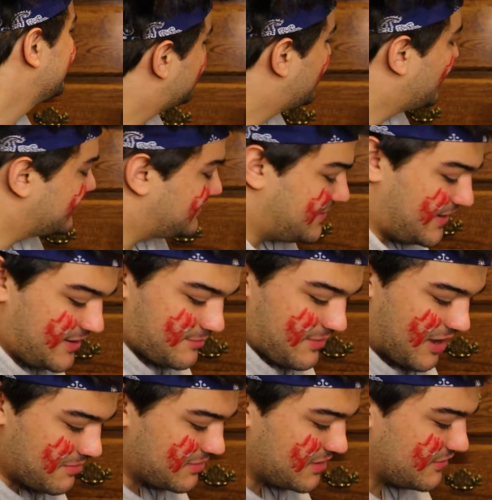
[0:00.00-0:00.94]
God damn,
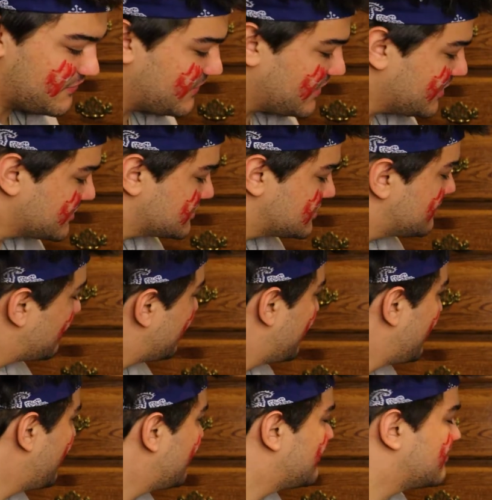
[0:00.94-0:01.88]
how many fingers do I
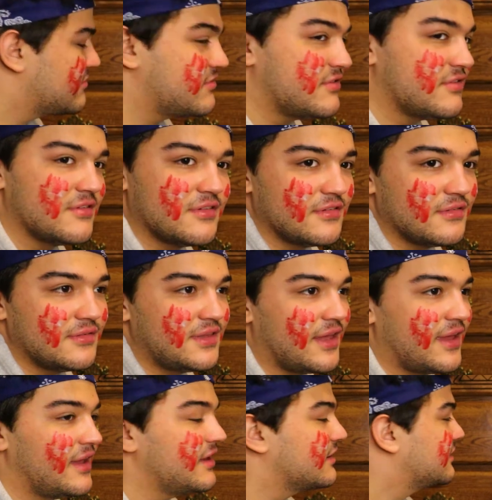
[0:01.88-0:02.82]
have? What
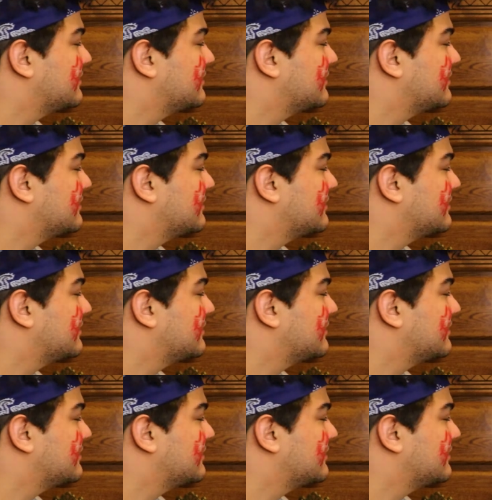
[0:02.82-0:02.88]
the heck?